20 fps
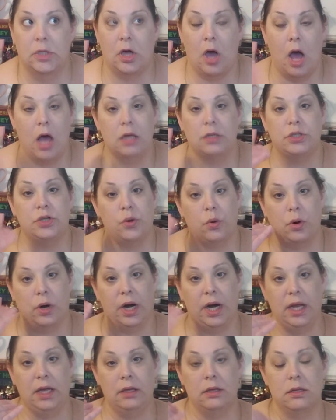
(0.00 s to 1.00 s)

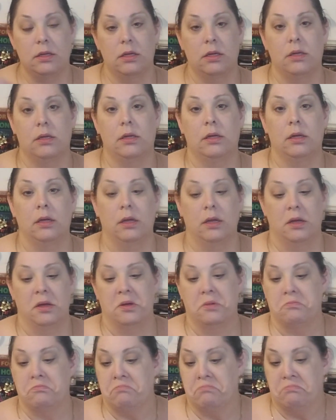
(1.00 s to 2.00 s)
contouring.
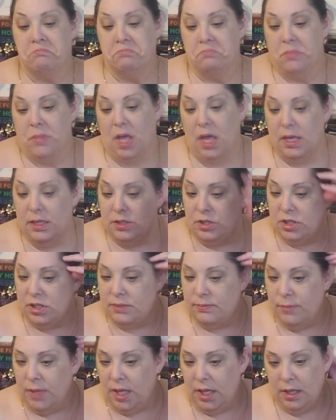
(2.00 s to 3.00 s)
It's
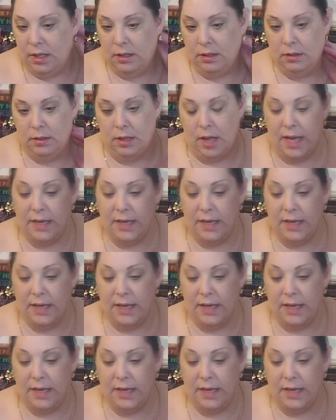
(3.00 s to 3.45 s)
just me.